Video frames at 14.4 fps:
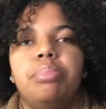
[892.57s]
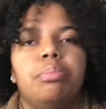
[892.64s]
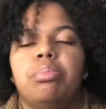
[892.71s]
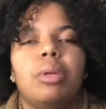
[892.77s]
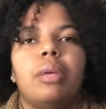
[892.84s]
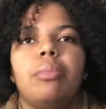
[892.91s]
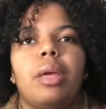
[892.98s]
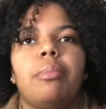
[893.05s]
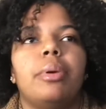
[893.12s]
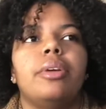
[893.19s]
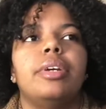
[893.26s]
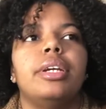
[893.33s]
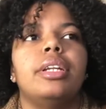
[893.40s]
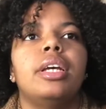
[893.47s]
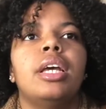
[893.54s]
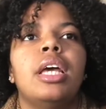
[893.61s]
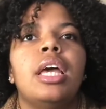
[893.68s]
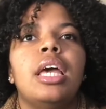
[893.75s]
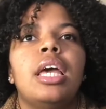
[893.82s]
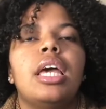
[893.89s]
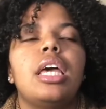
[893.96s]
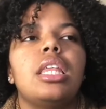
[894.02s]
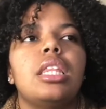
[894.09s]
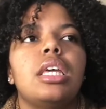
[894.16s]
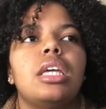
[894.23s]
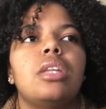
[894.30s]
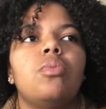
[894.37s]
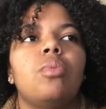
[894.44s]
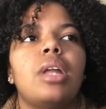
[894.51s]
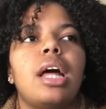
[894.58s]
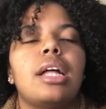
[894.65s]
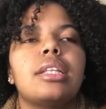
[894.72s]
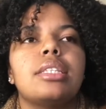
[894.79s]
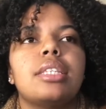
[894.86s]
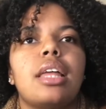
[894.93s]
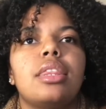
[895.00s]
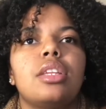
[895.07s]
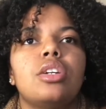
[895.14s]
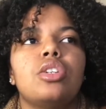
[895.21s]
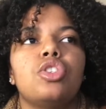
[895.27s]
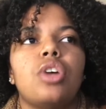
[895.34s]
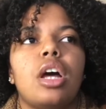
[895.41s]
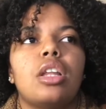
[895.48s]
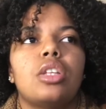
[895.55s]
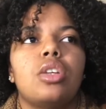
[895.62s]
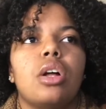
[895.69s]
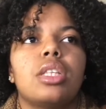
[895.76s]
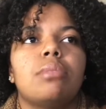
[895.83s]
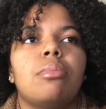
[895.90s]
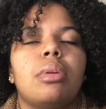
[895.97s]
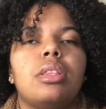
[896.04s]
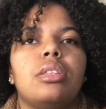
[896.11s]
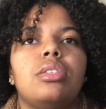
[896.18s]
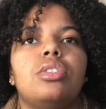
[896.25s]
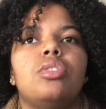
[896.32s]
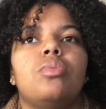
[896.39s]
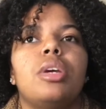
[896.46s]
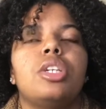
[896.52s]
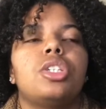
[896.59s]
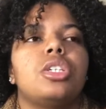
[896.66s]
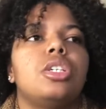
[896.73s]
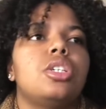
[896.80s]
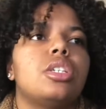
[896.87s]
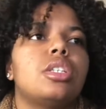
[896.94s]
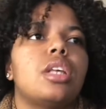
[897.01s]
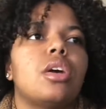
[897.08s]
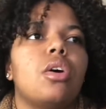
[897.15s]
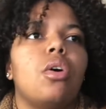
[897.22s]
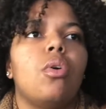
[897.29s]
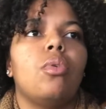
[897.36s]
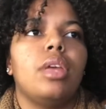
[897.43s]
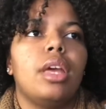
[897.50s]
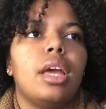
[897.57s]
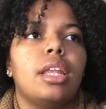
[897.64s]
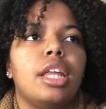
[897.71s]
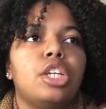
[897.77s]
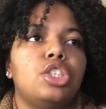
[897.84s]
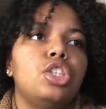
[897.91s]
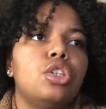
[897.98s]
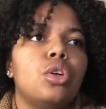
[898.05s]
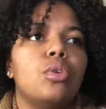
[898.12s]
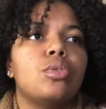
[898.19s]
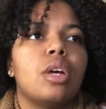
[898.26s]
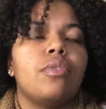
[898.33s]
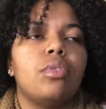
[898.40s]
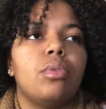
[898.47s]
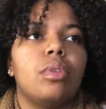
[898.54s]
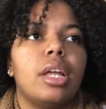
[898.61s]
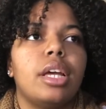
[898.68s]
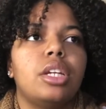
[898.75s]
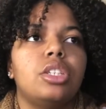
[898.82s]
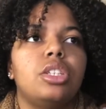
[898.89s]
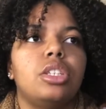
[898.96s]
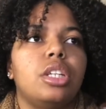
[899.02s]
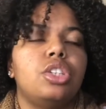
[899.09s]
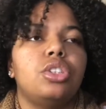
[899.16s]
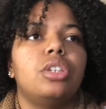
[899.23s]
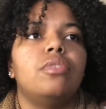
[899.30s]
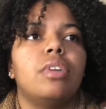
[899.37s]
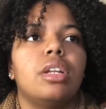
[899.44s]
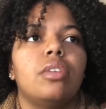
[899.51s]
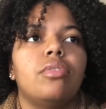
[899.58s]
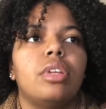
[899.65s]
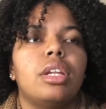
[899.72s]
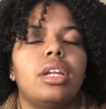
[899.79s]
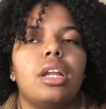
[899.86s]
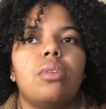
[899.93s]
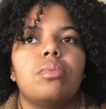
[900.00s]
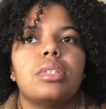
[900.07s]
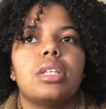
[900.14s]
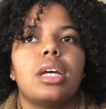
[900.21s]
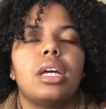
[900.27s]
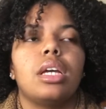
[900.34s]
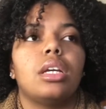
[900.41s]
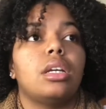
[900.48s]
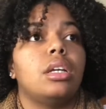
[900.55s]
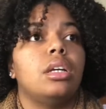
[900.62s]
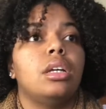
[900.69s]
Blank, period. And then when I sat there and tried to talk to him about the situation, he's just like, oh yeah, like she knows of you, like she thinks you're irrelevant. And I was like,